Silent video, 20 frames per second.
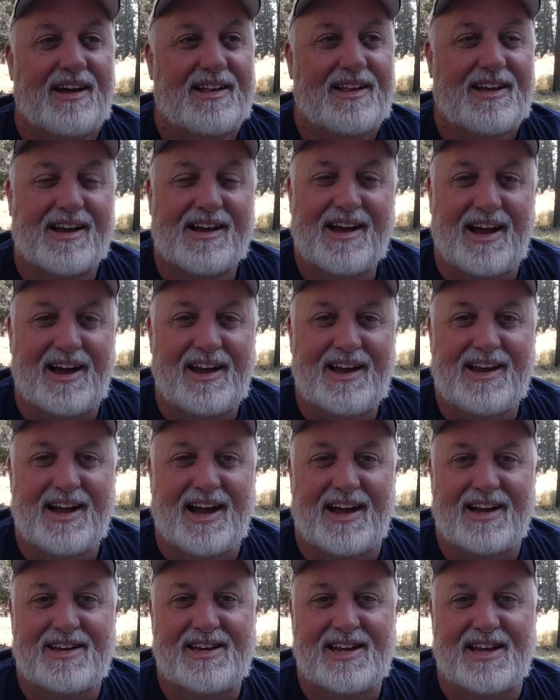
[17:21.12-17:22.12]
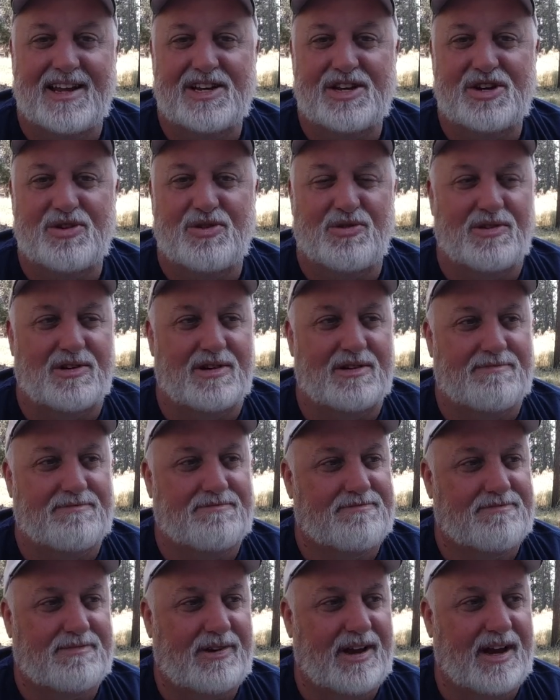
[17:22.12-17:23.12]
a kite contest or
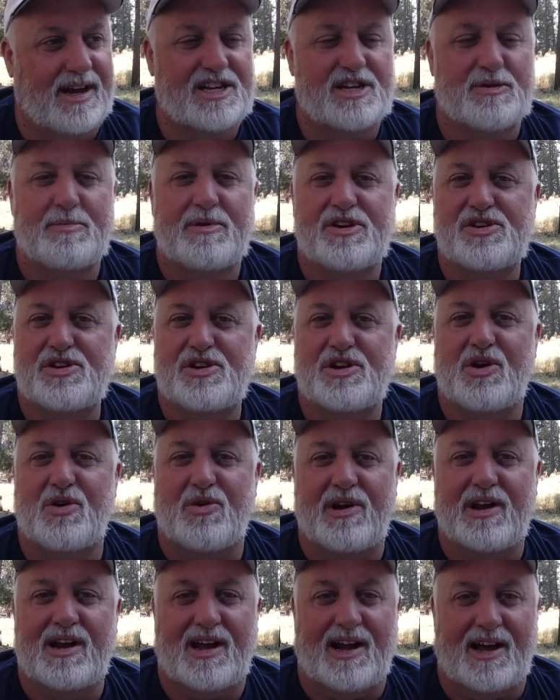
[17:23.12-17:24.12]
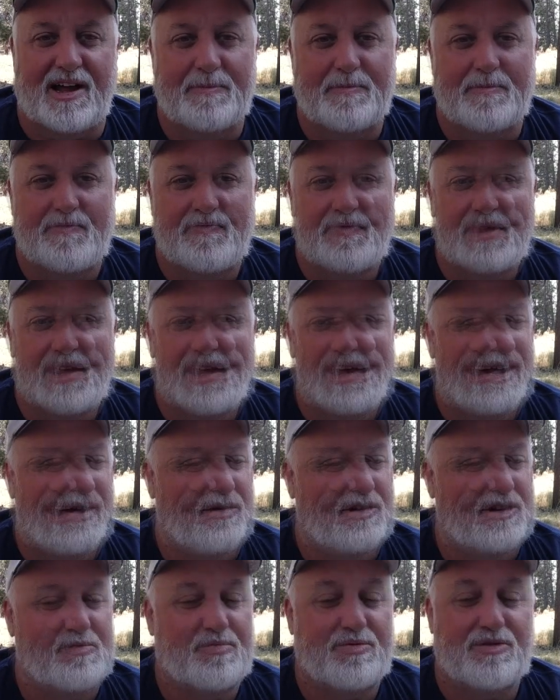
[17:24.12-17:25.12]
exhibition going on. It
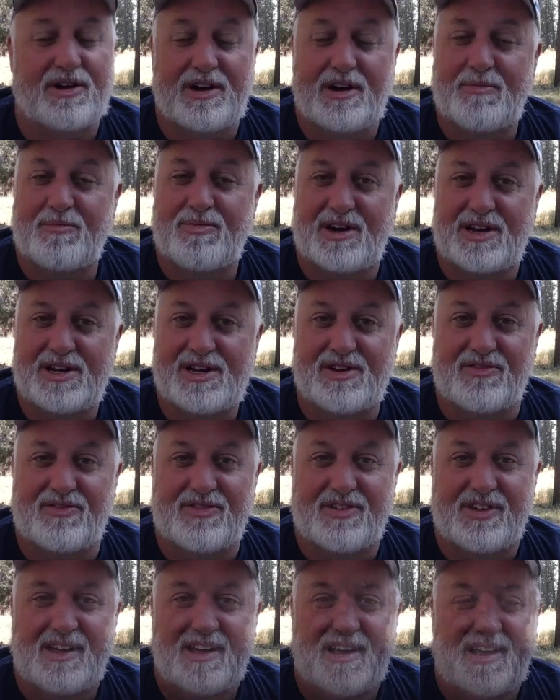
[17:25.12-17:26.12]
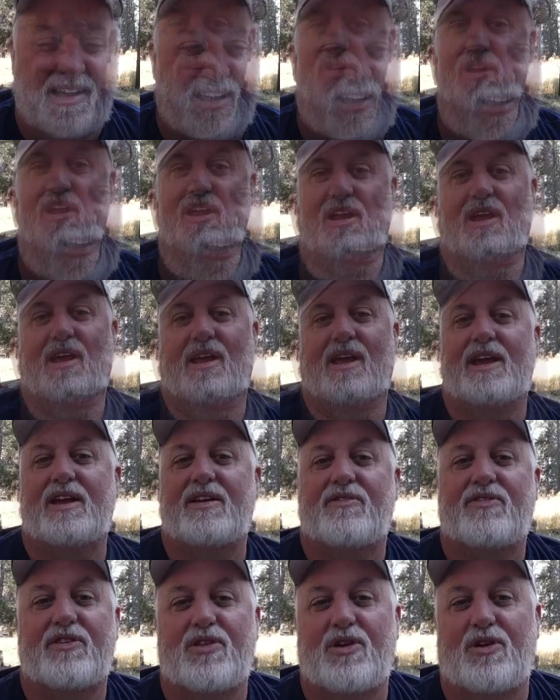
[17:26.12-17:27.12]
was pretty impressive. All right,
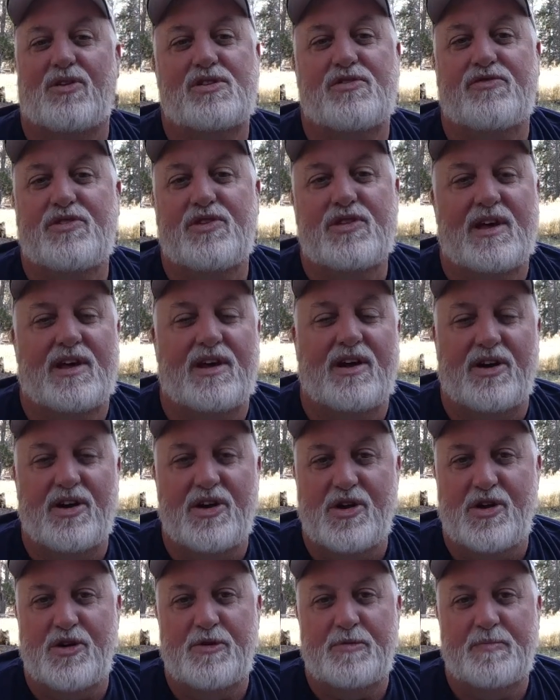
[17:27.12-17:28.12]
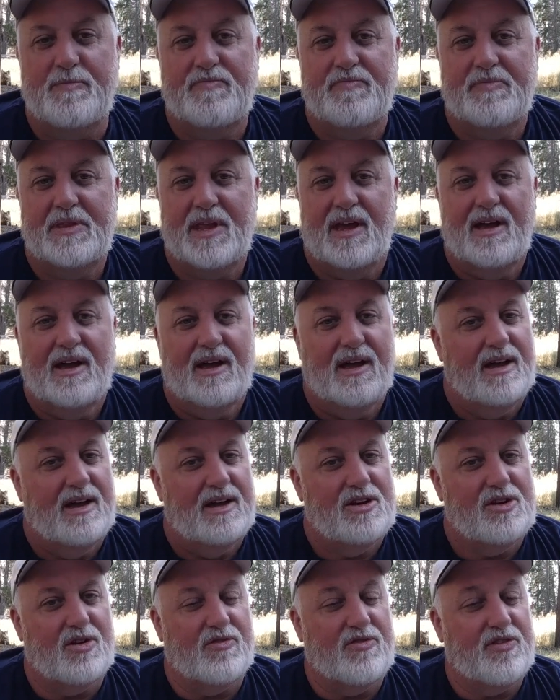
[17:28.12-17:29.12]
again, for those of you that are new,
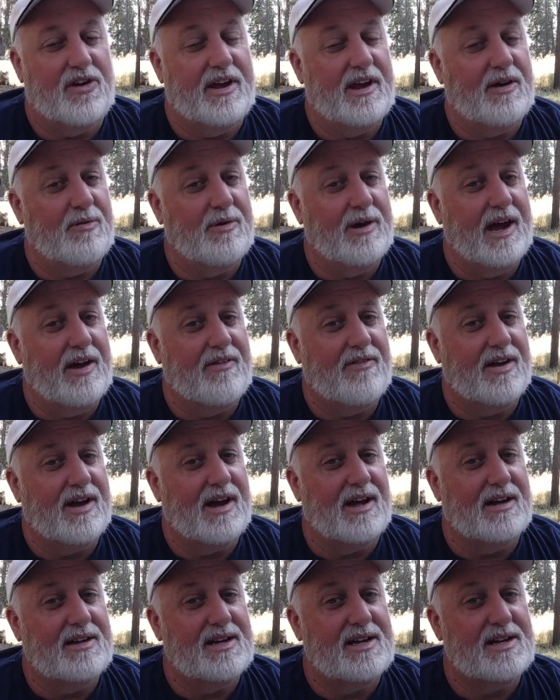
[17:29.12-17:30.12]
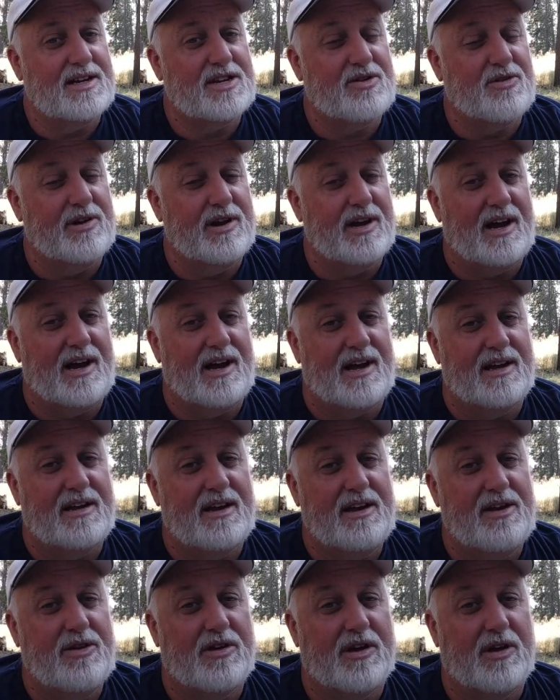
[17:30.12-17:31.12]
don't forget we have a contest going on.
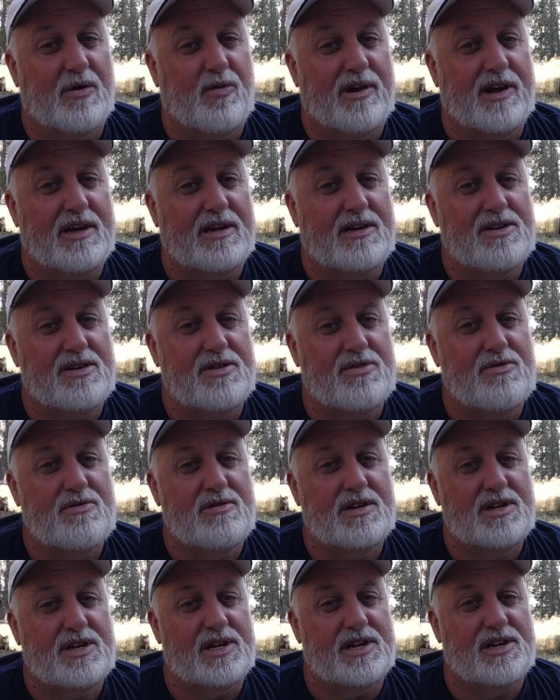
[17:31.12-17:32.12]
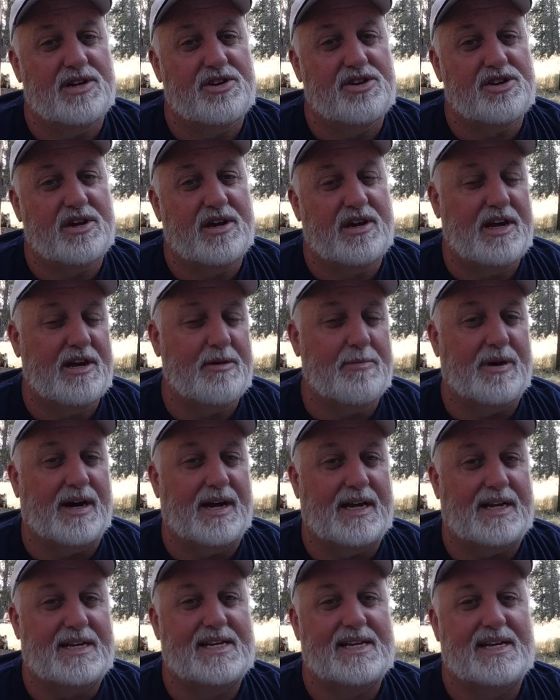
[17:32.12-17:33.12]
You can win 2 cinch
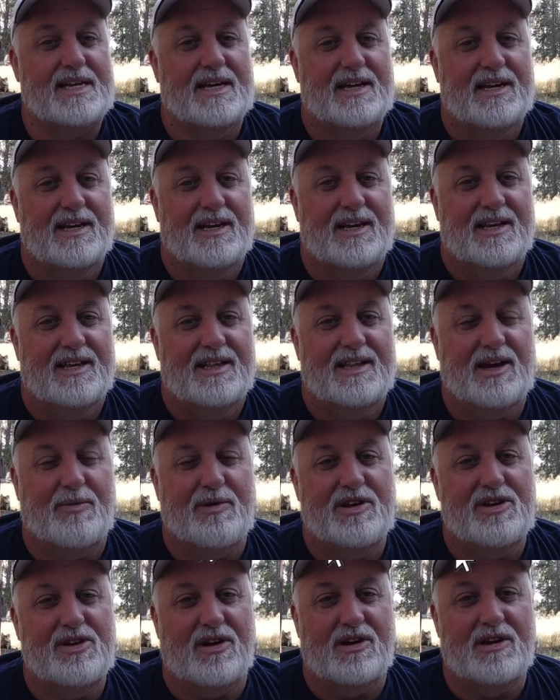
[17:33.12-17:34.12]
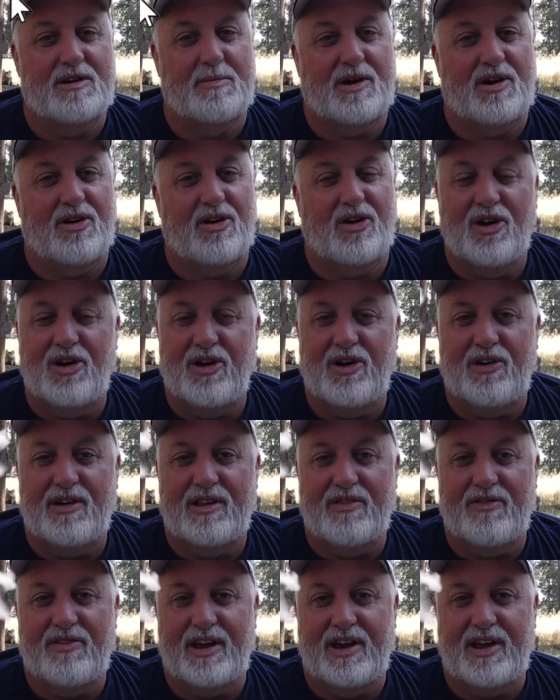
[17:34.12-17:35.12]
e-bikes that we talked about earlier in
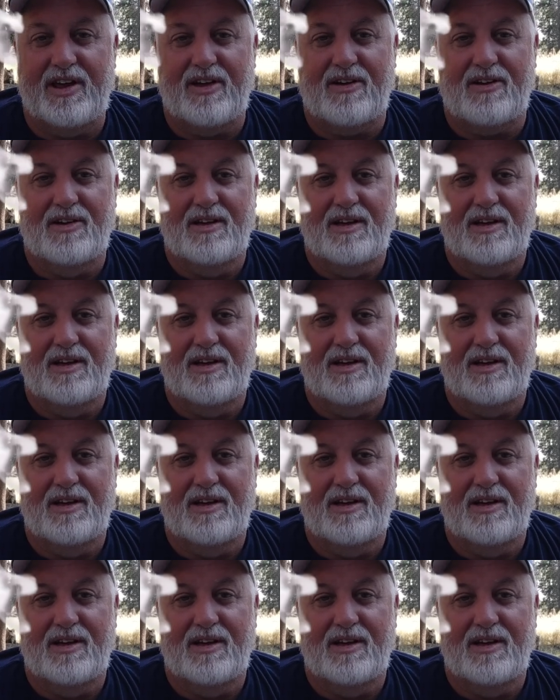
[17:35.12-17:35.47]
the video.